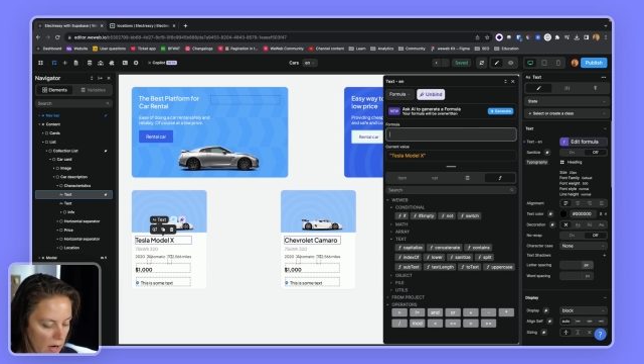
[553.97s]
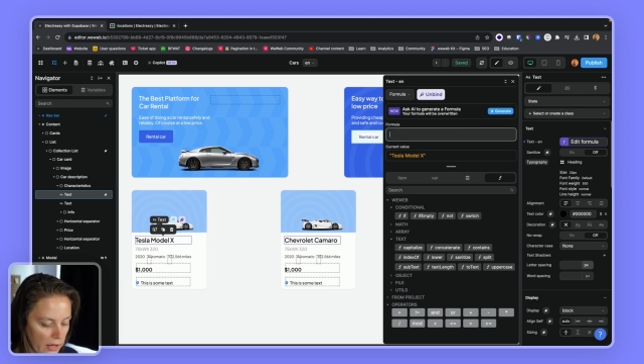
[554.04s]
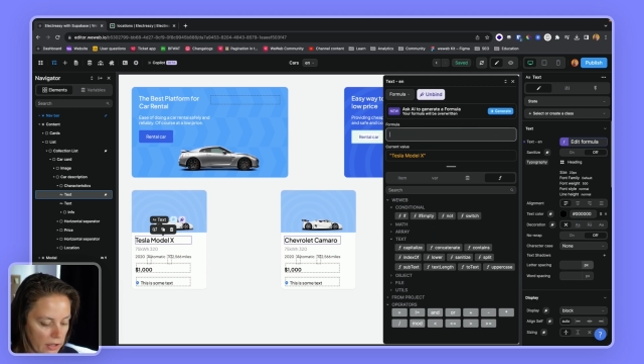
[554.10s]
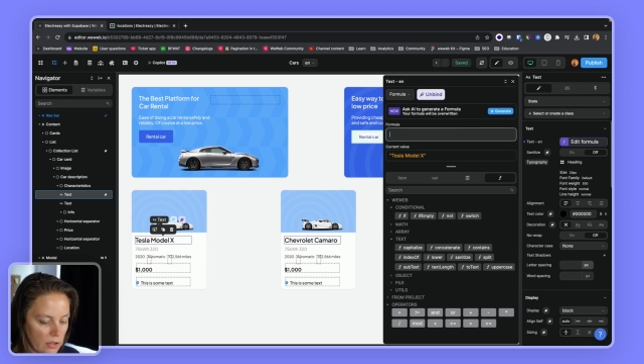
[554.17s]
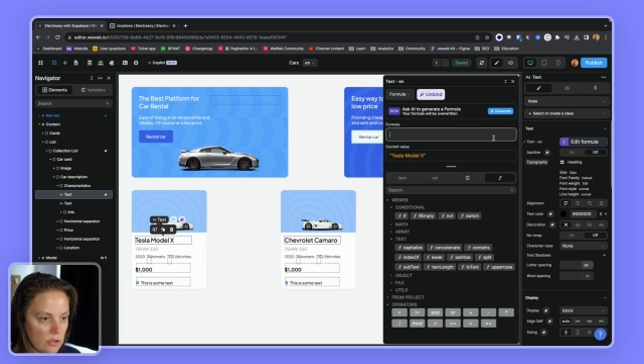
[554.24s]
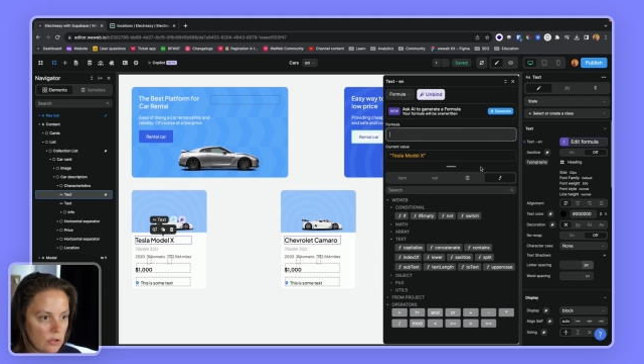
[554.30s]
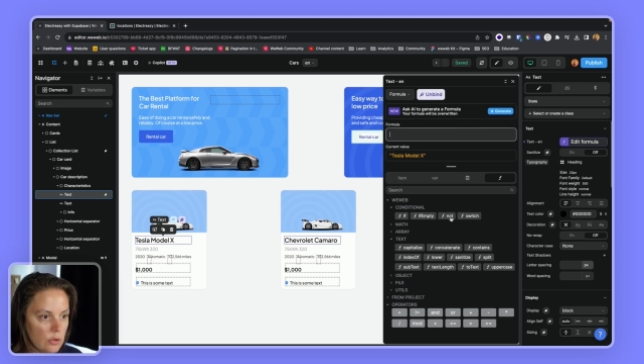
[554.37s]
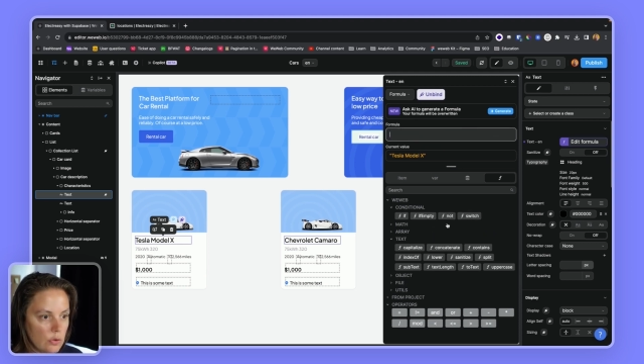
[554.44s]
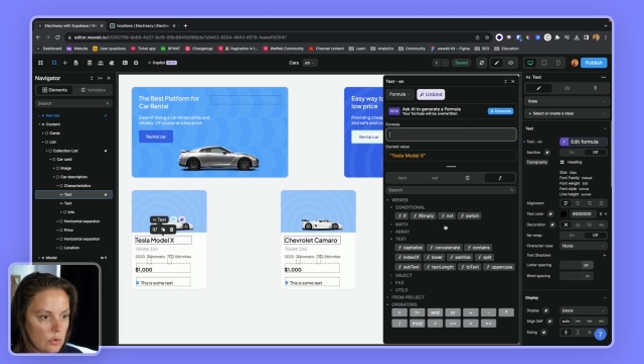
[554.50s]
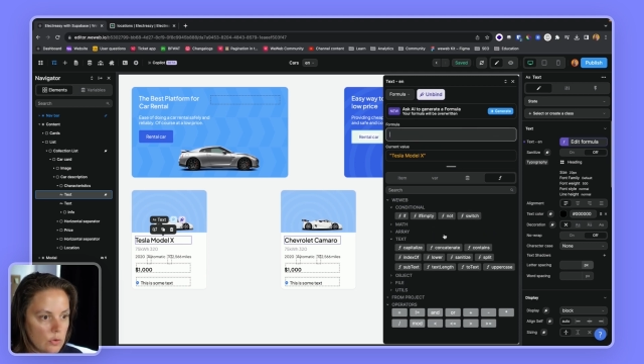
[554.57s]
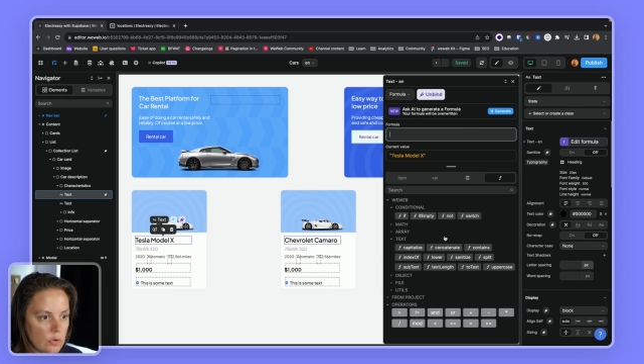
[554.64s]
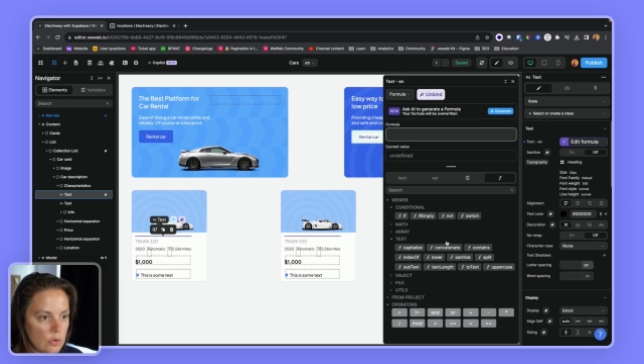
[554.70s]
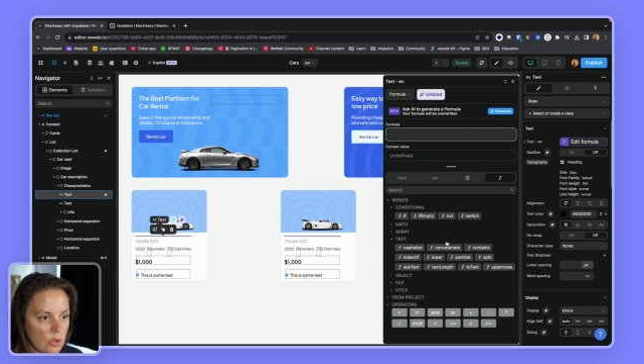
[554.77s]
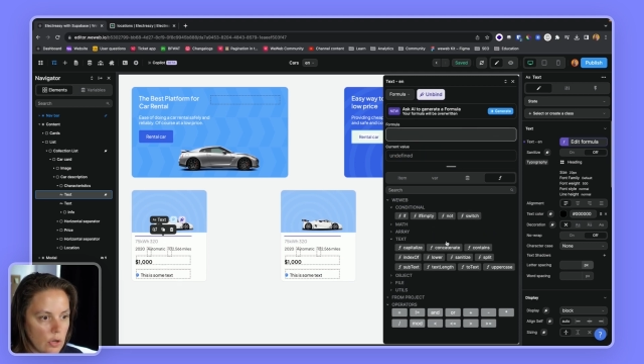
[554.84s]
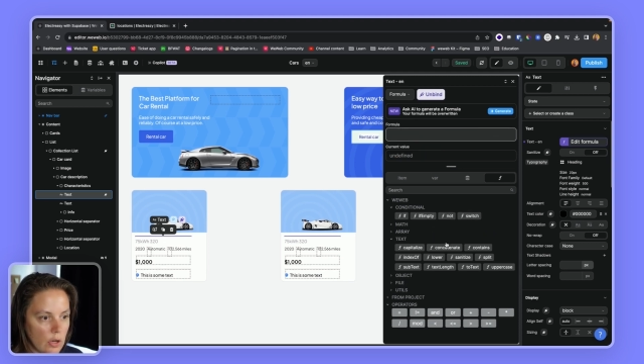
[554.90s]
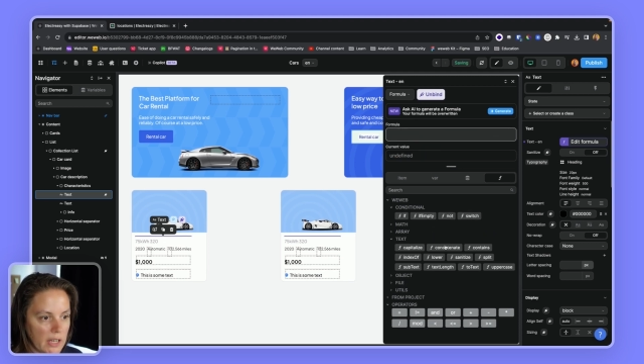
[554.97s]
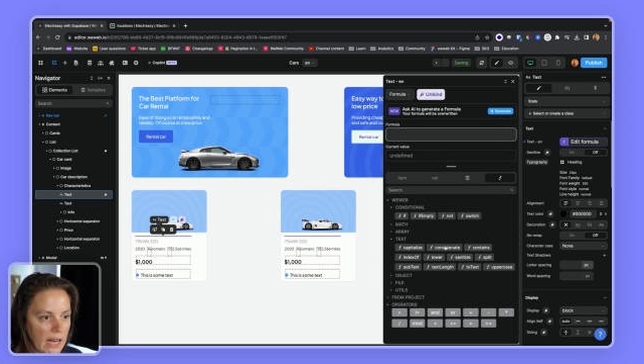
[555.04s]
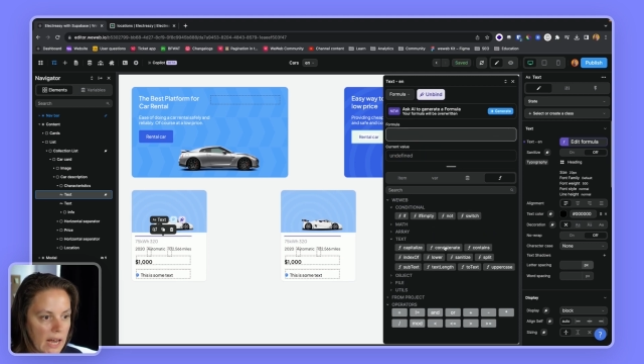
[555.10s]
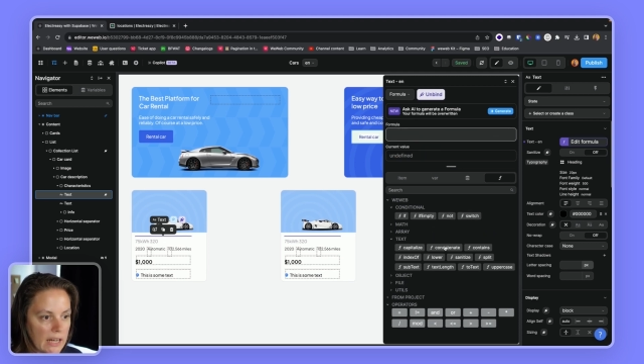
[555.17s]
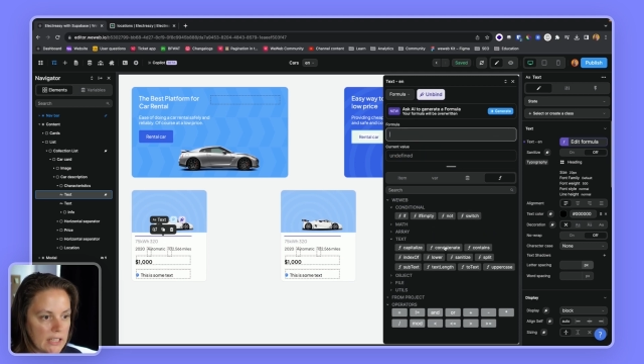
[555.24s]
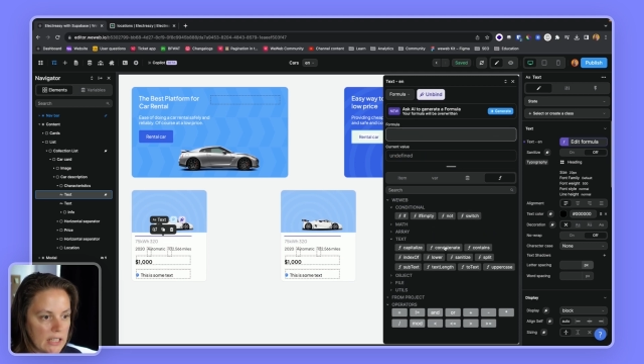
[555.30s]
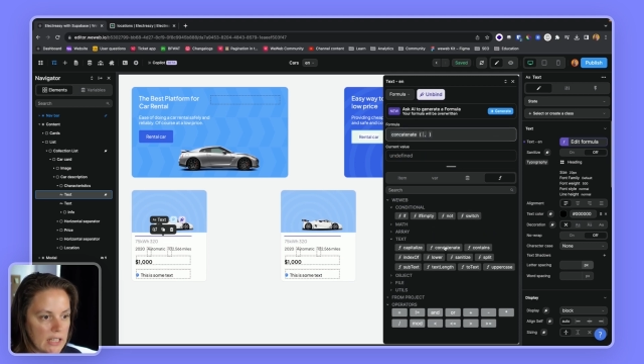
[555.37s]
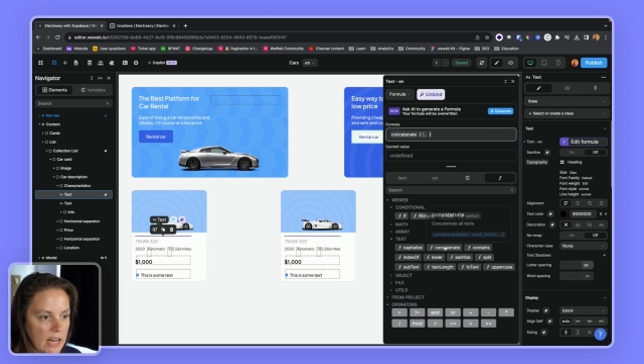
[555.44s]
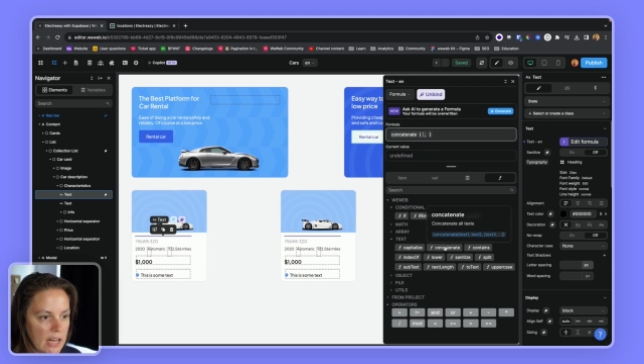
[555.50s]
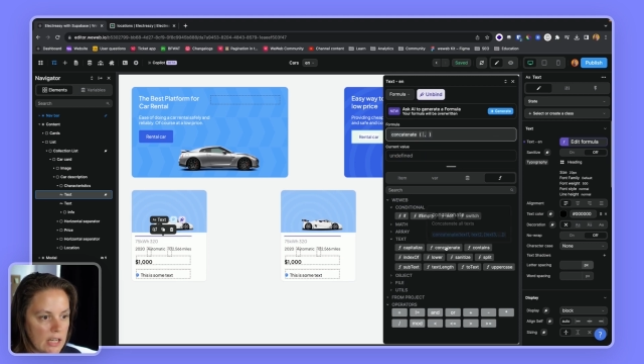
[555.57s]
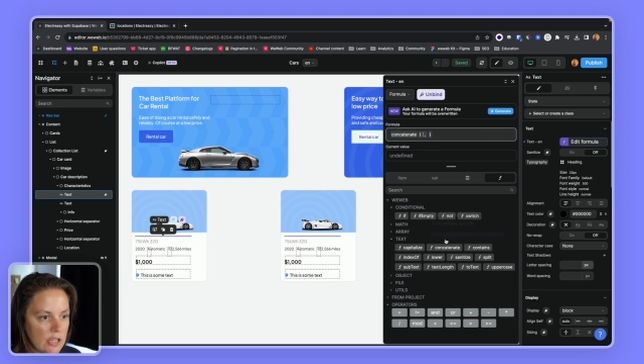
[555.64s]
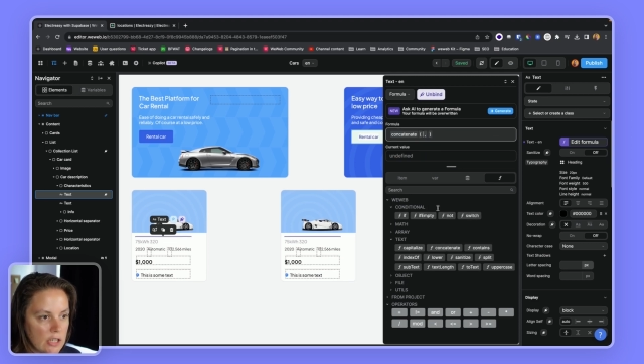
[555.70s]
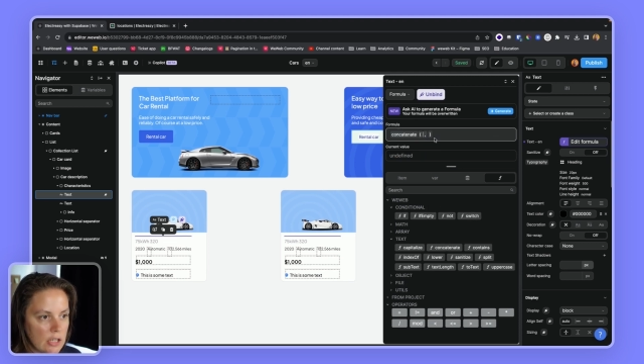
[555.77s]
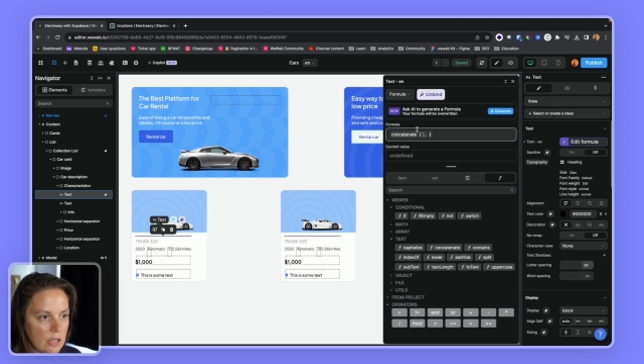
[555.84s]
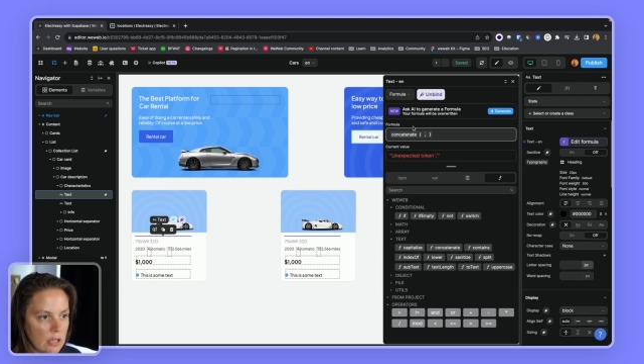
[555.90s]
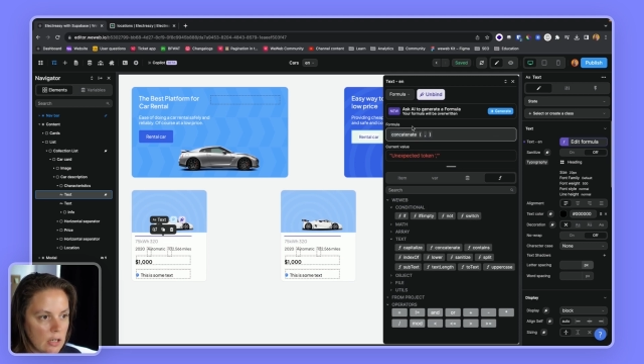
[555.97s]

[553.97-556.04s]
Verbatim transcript: I could use concatenate.